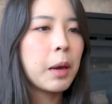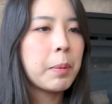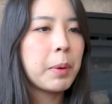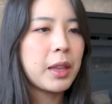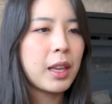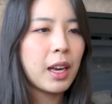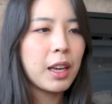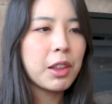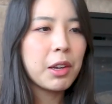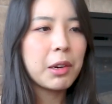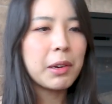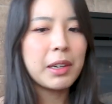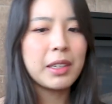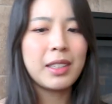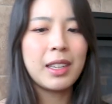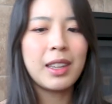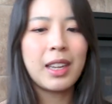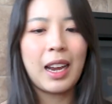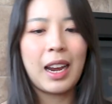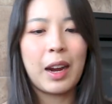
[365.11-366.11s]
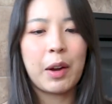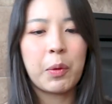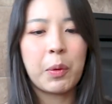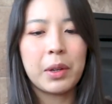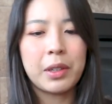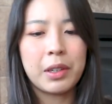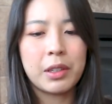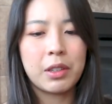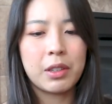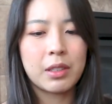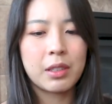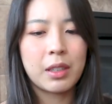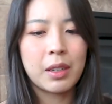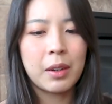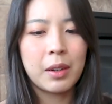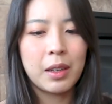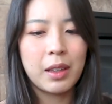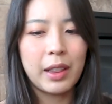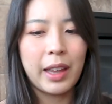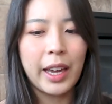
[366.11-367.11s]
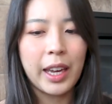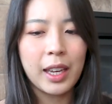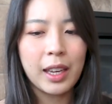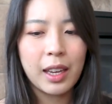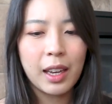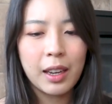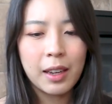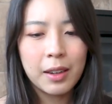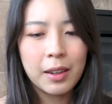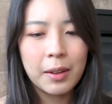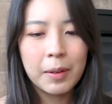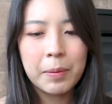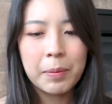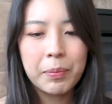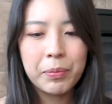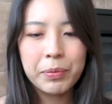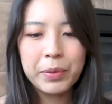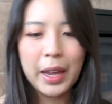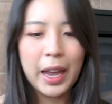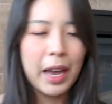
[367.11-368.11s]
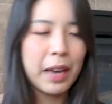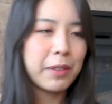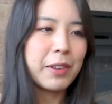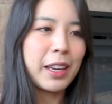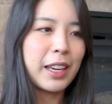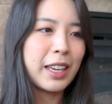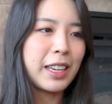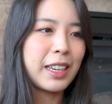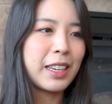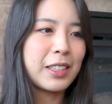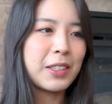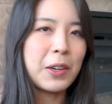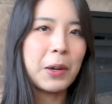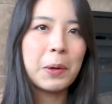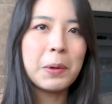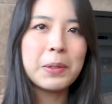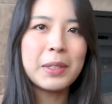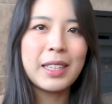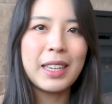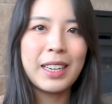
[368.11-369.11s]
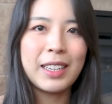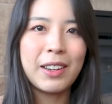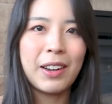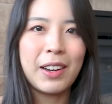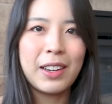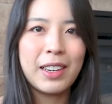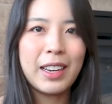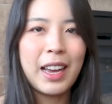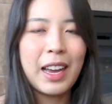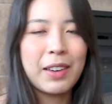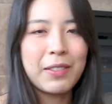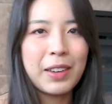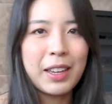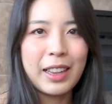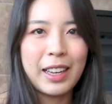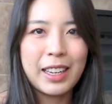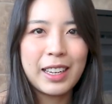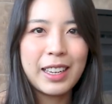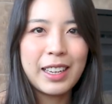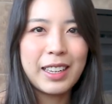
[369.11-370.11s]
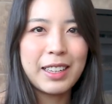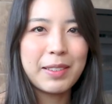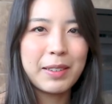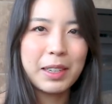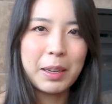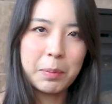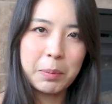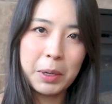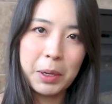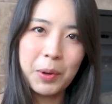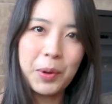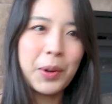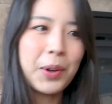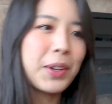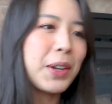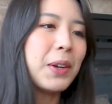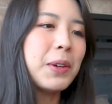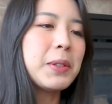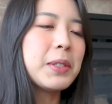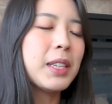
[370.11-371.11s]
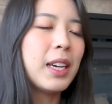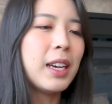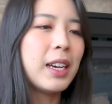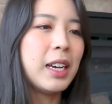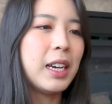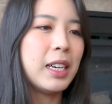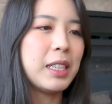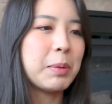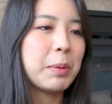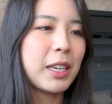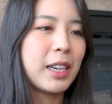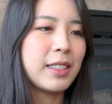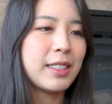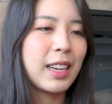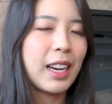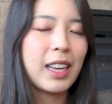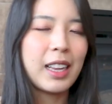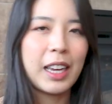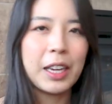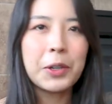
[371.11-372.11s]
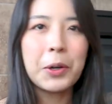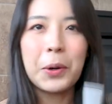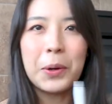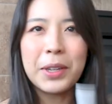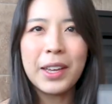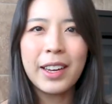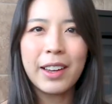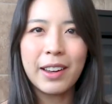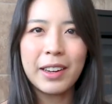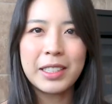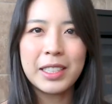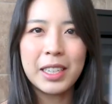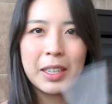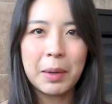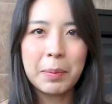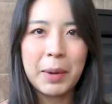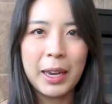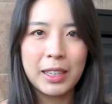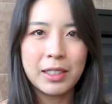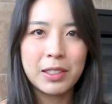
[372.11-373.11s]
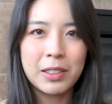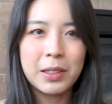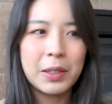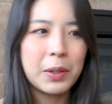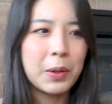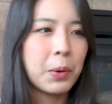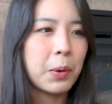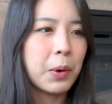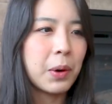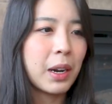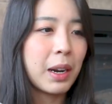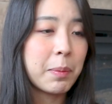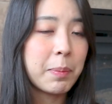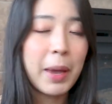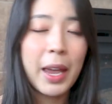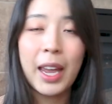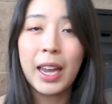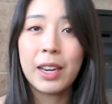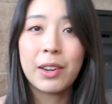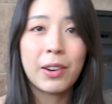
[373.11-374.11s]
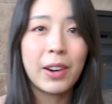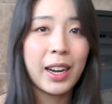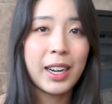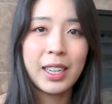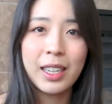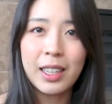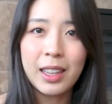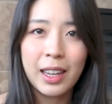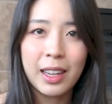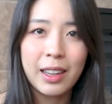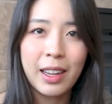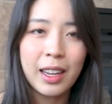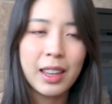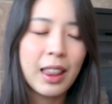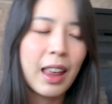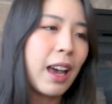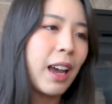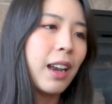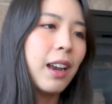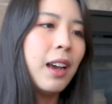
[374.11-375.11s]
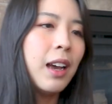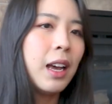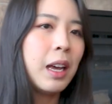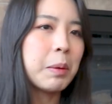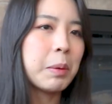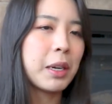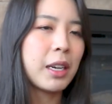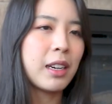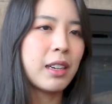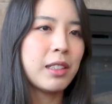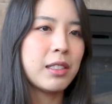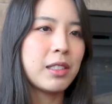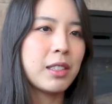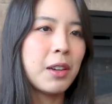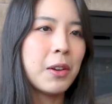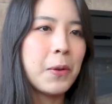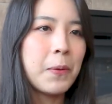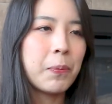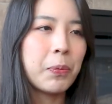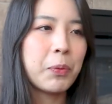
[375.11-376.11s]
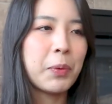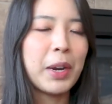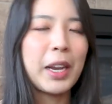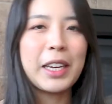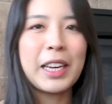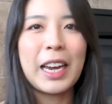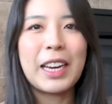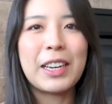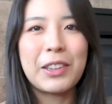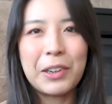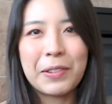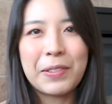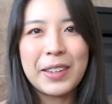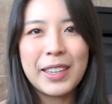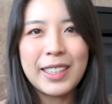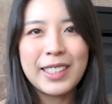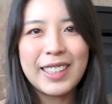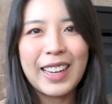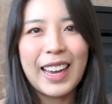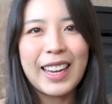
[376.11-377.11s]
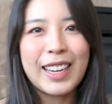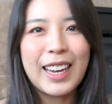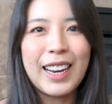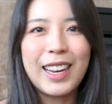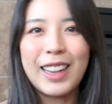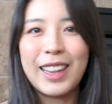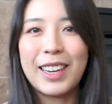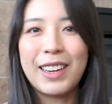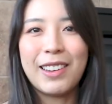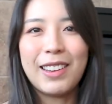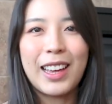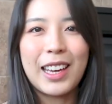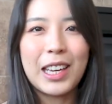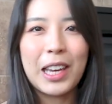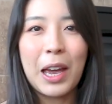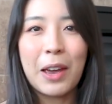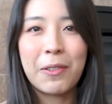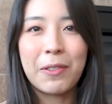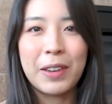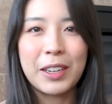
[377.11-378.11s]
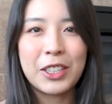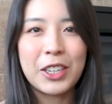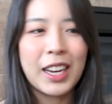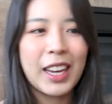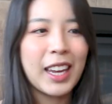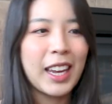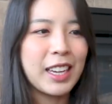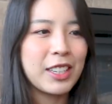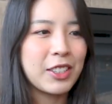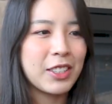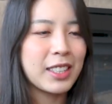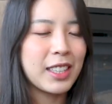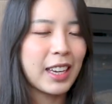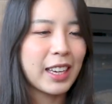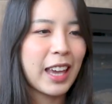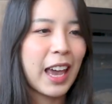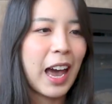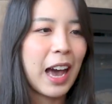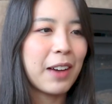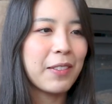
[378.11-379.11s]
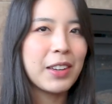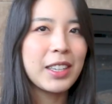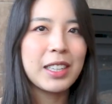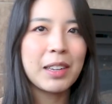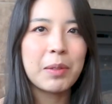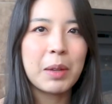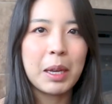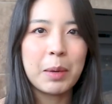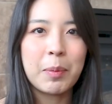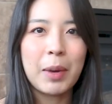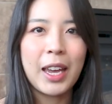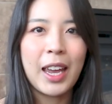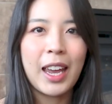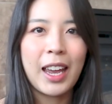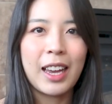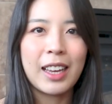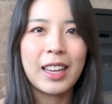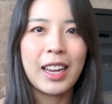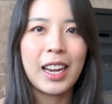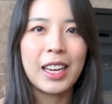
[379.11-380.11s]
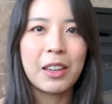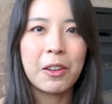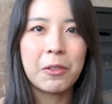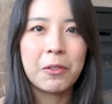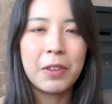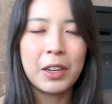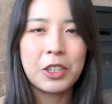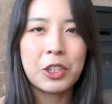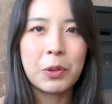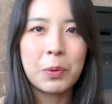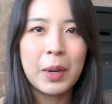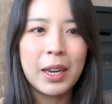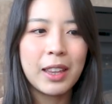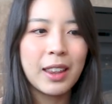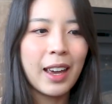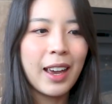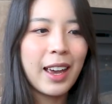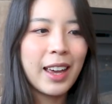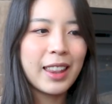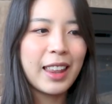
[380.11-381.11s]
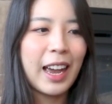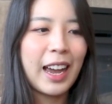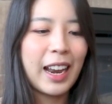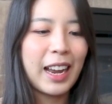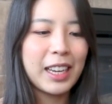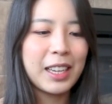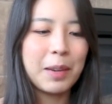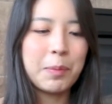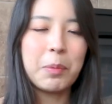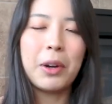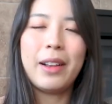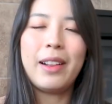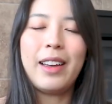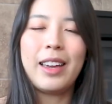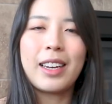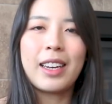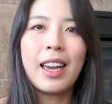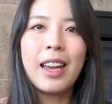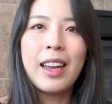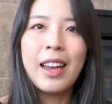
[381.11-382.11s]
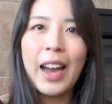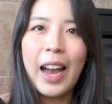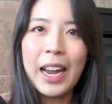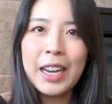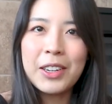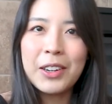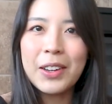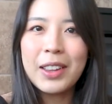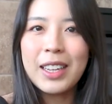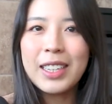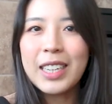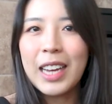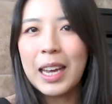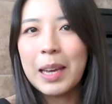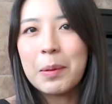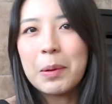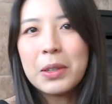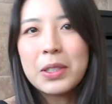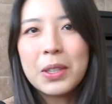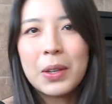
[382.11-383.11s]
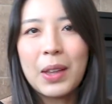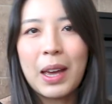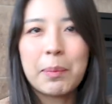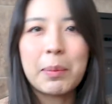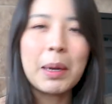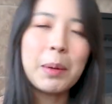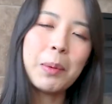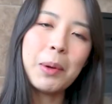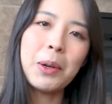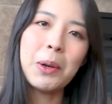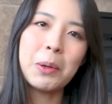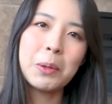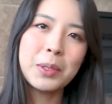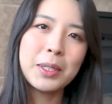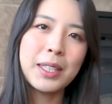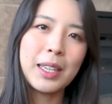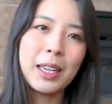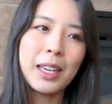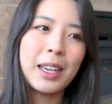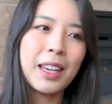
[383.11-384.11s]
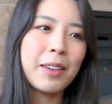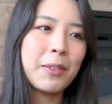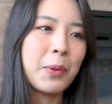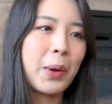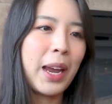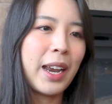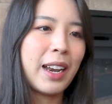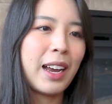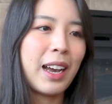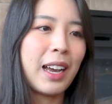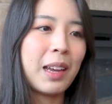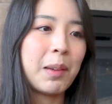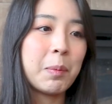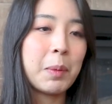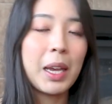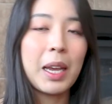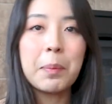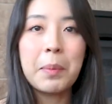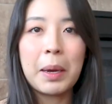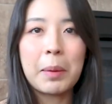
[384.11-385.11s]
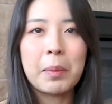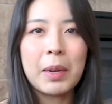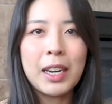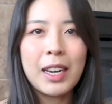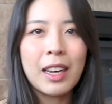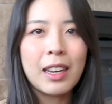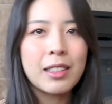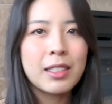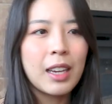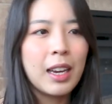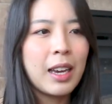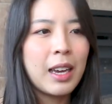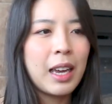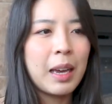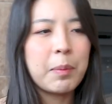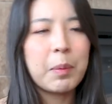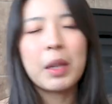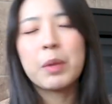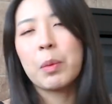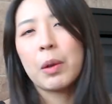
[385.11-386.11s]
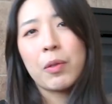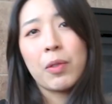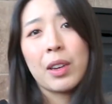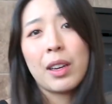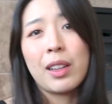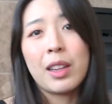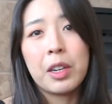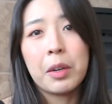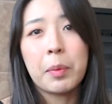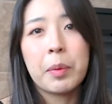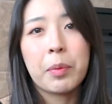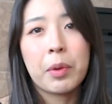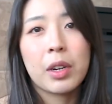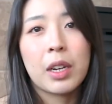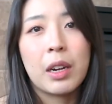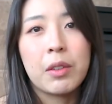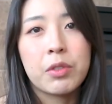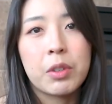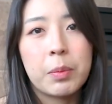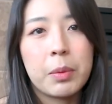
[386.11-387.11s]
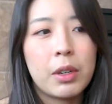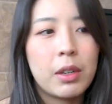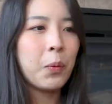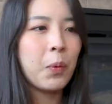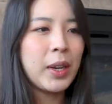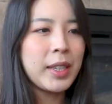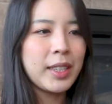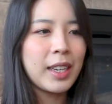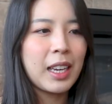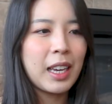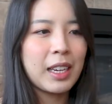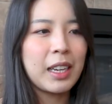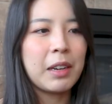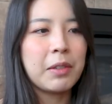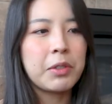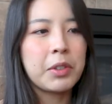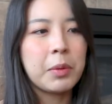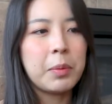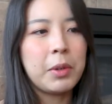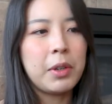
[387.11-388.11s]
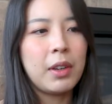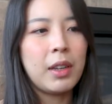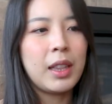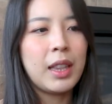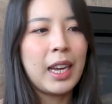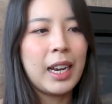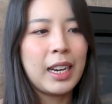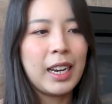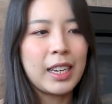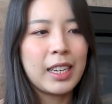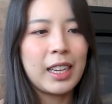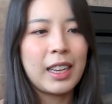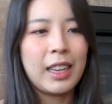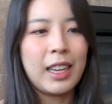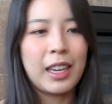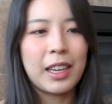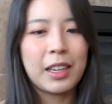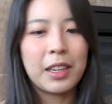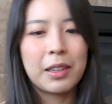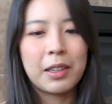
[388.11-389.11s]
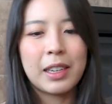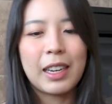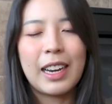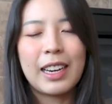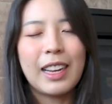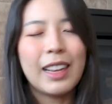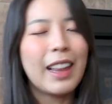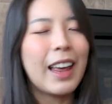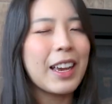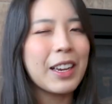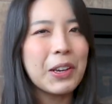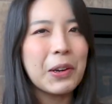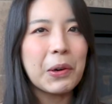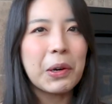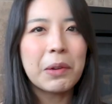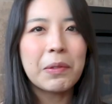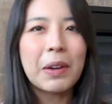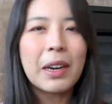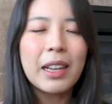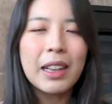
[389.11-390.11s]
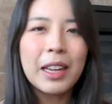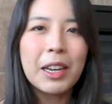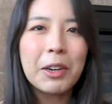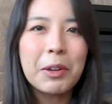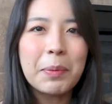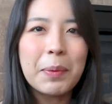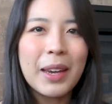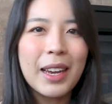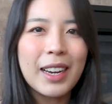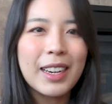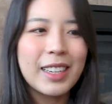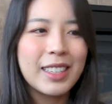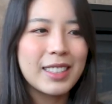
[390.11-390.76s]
But the other reason that I really just like having notes and not having like computer notes is because I like holding on to a pencil or a pen or anything like that, because when I get nervous, I get a little like fidgety, and just like having something in my hand that I can fidget with, that I can put like under the table so that people don't see when I'm in my meetings, it makes me feel a little bit more comfortable. Once I get comfortable, then I can like kind of let go of it a little bit.